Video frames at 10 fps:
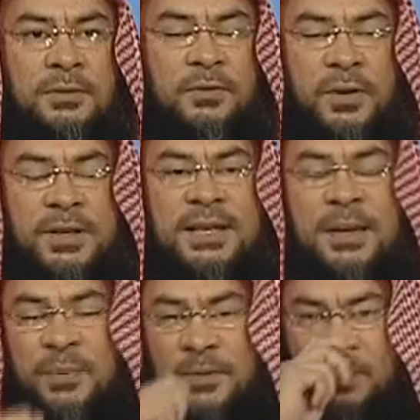For
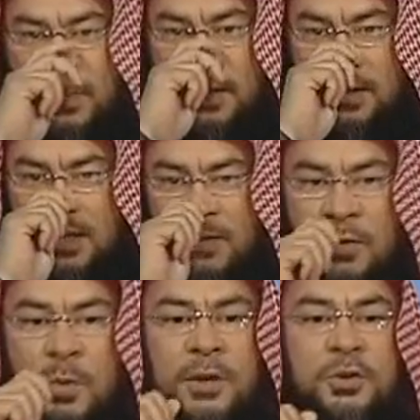example, if
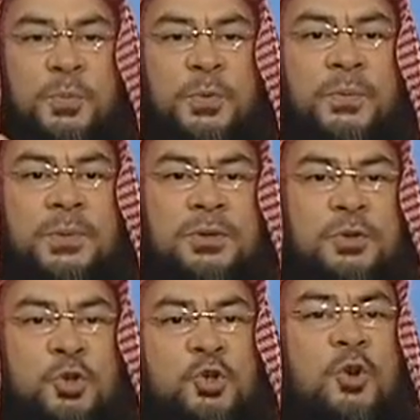you want to to,
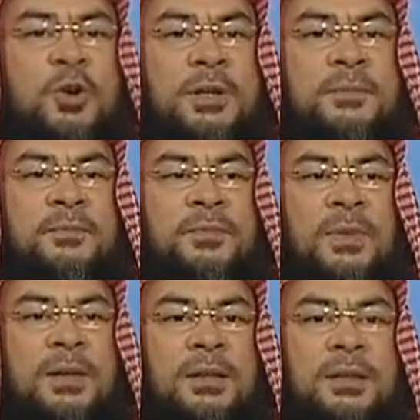to join
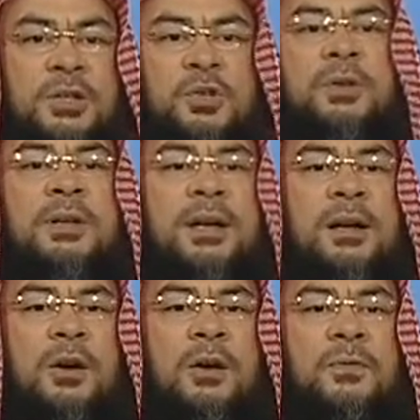the sunnah
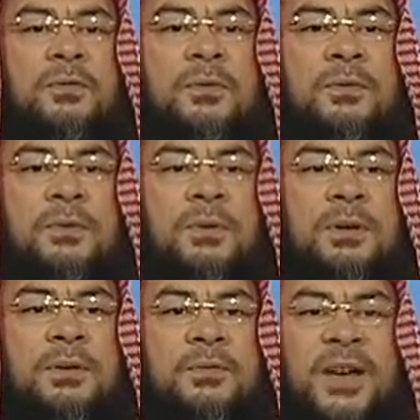of
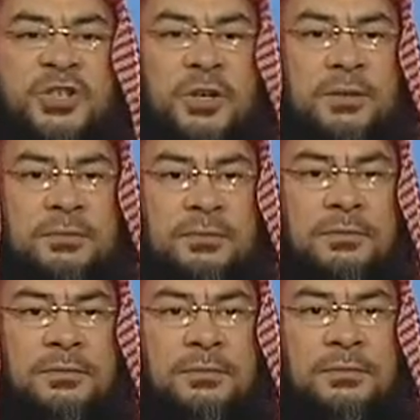Fajr,
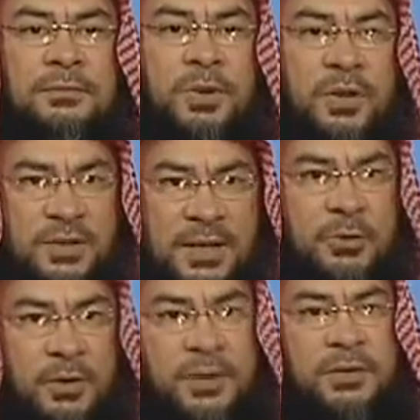because now
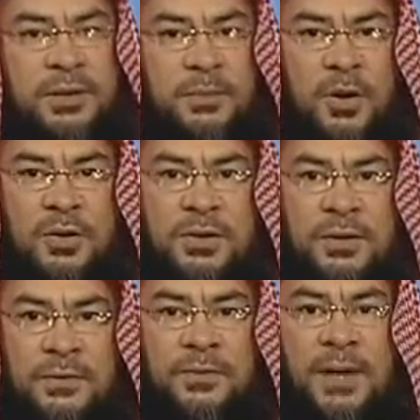you're entering the mosque
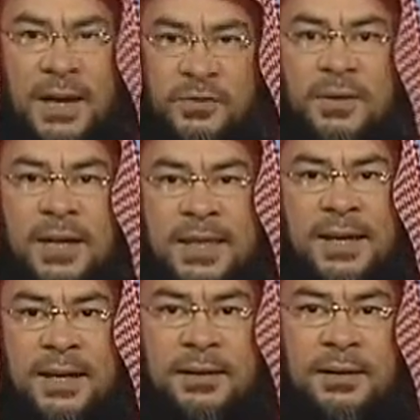after the
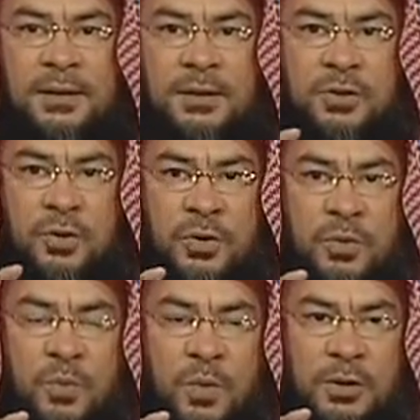adhan, so you
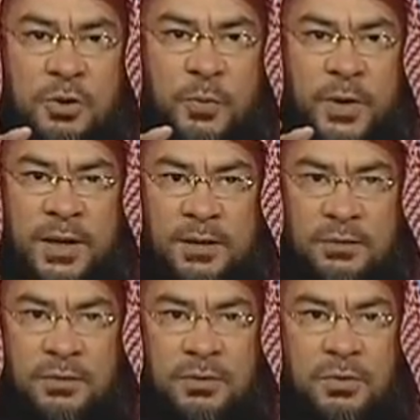want to pray
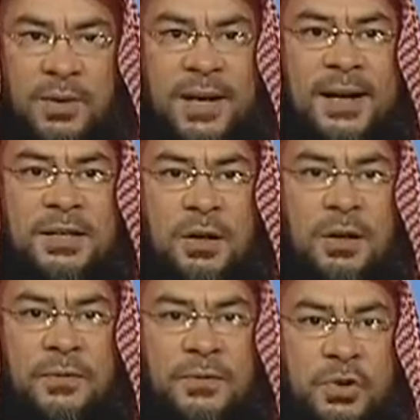two rak'ahs
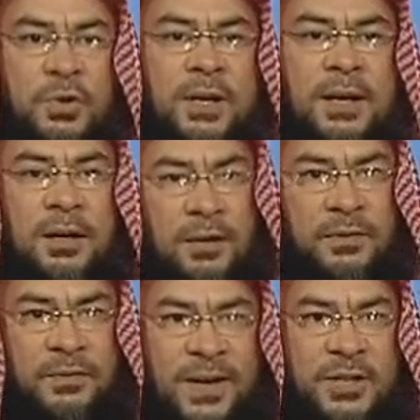of sunnah of
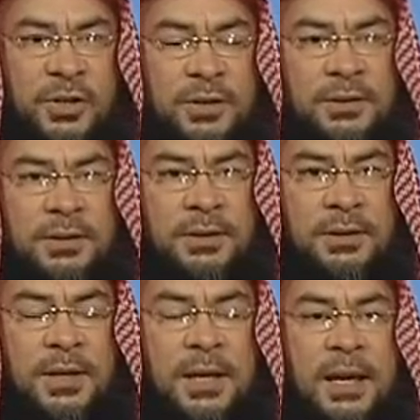the Fajr,
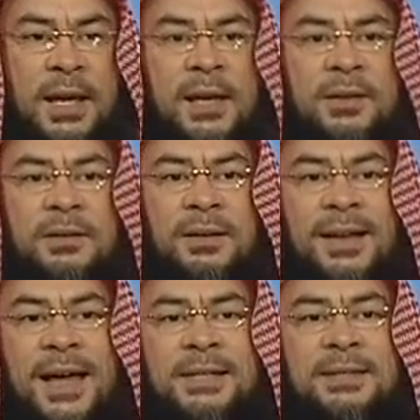and
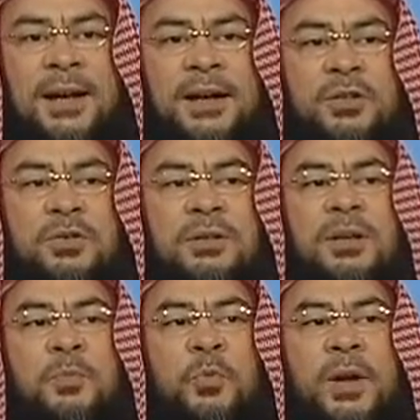last night you did
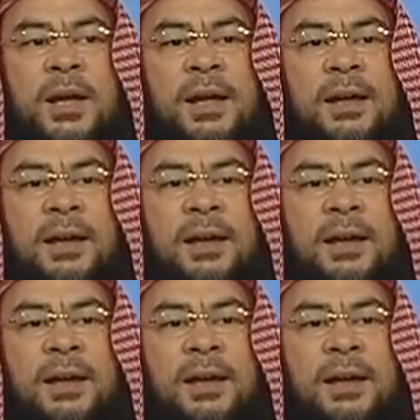not pray